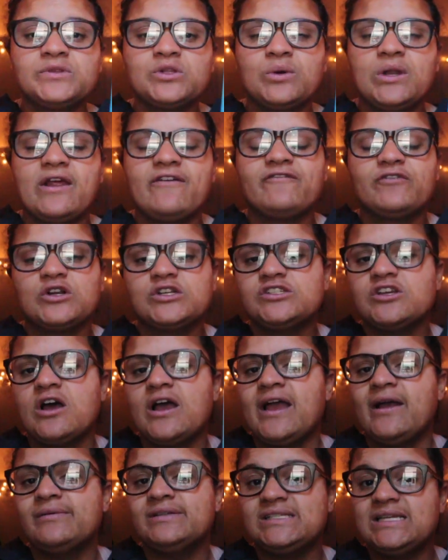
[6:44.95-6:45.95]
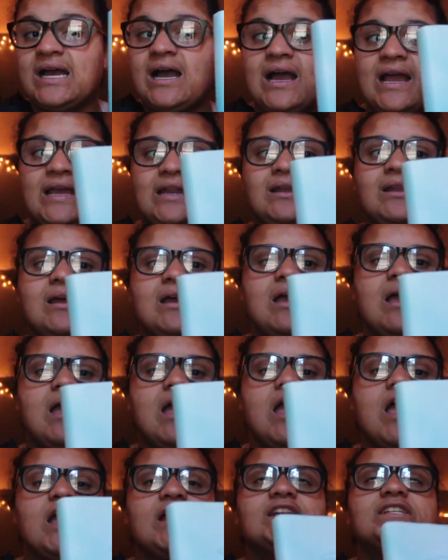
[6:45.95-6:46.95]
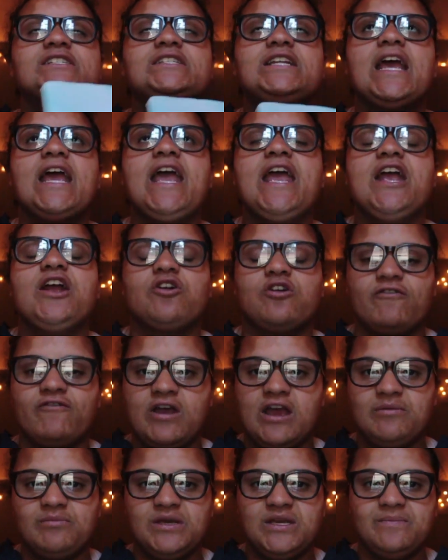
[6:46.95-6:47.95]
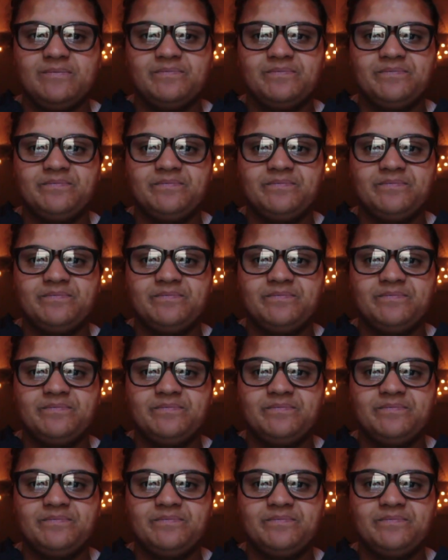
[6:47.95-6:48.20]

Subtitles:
when I first saw it, I was 9, terrified me.